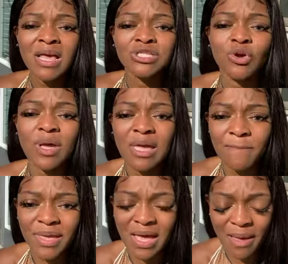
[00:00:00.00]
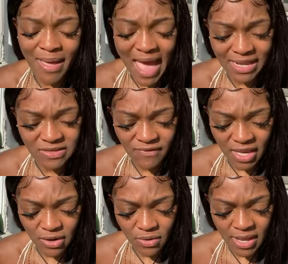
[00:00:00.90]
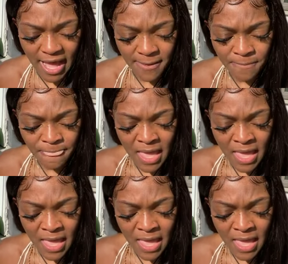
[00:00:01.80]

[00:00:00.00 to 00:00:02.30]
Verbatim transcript: so it can become activated, okay?